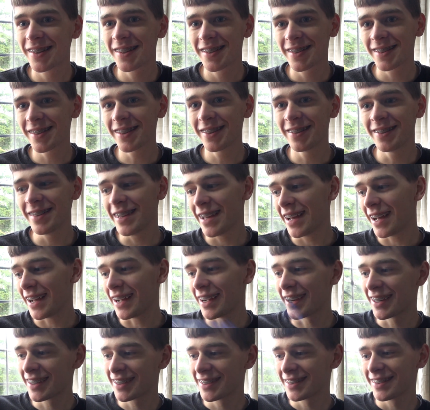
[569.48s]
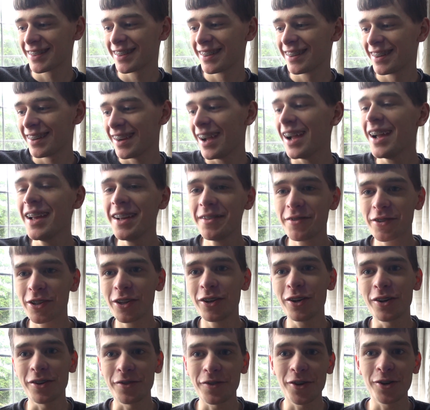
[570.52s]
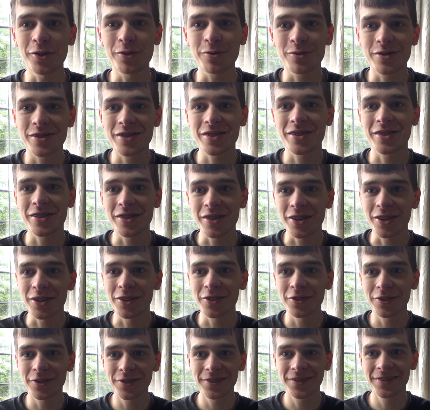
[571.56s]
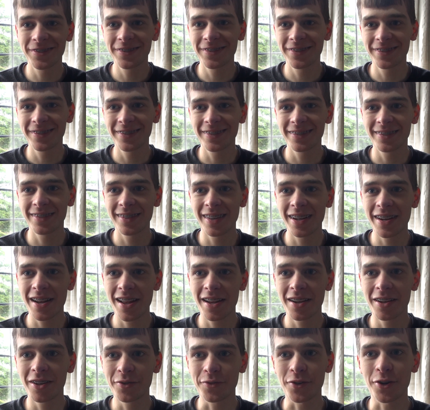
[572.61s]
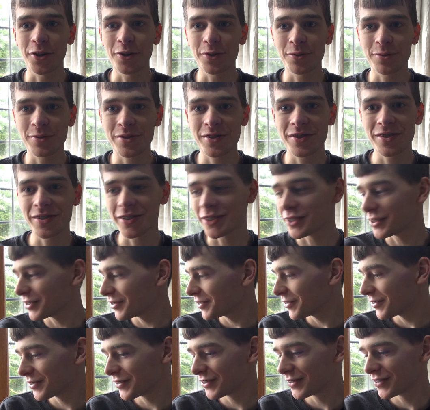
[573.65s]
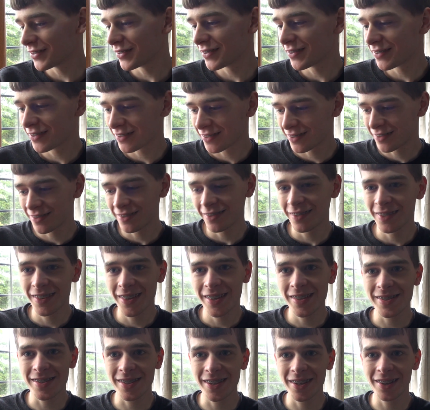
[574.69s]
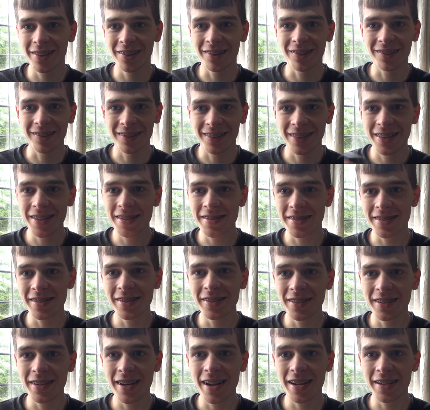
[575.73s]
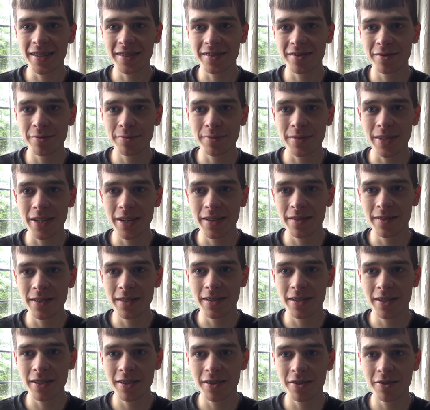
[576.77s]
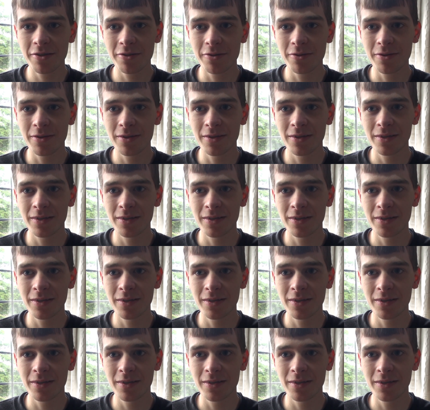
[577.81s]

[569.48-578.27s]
So yeah, I have a lot of old stuff, and I love old stuff. So, until the next update video,